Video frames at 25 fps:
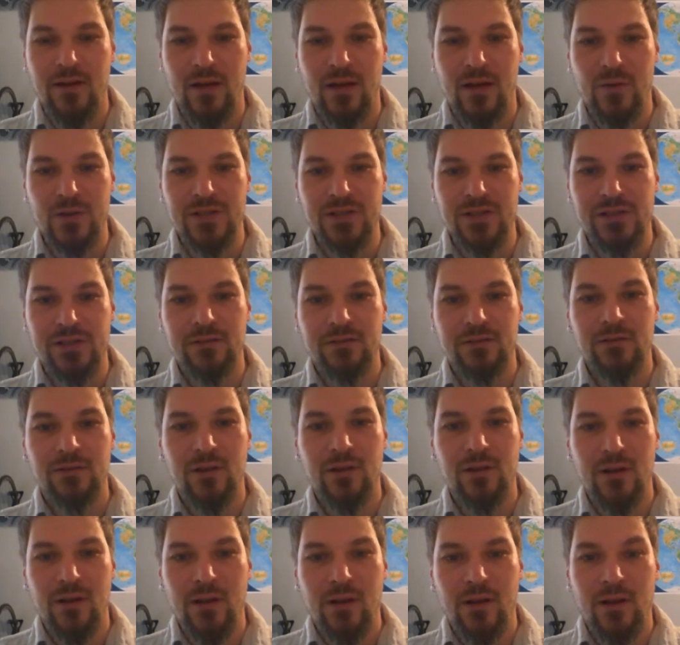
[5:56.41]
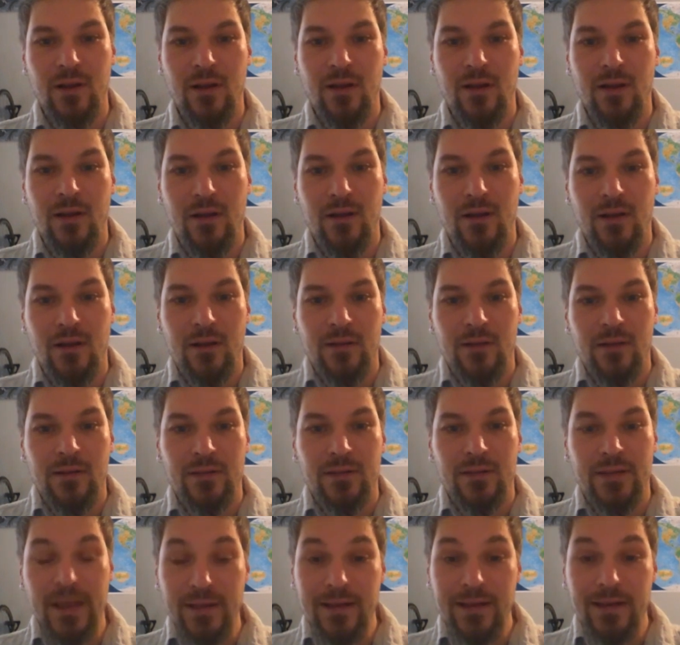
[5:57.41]
I was
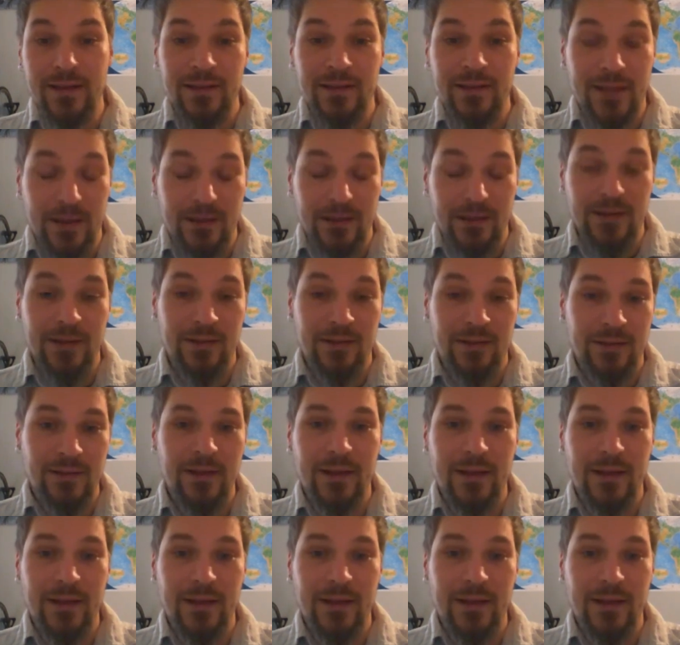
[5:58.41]
thinking that